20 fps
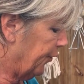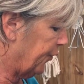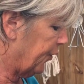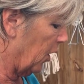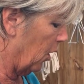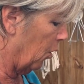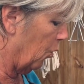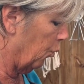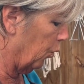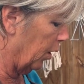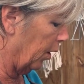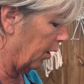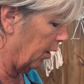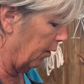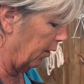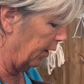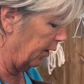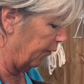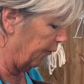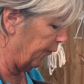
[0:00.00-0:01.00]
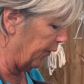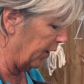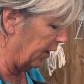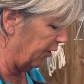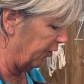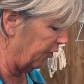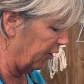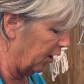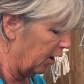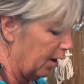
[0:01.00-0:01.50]
So we're going to
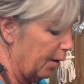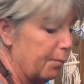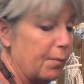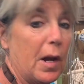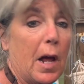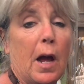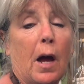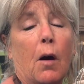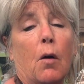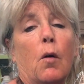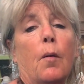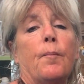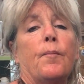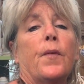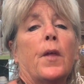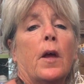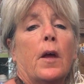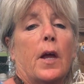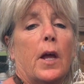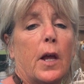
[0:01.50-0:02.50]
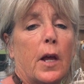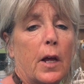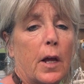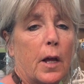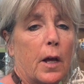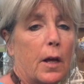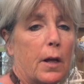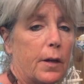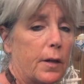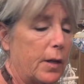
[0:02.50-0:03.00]
finish it up now,
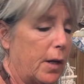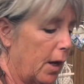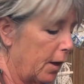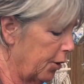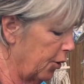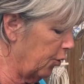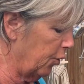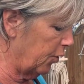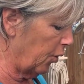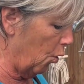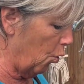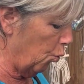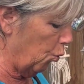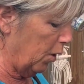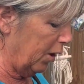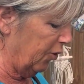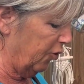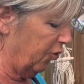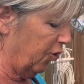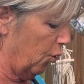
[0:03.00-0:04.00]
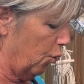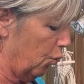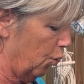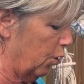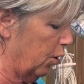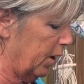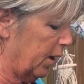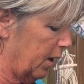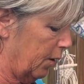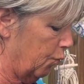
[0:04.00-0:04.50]
and you don't want your
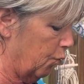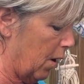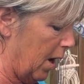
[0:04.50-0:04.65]
orchid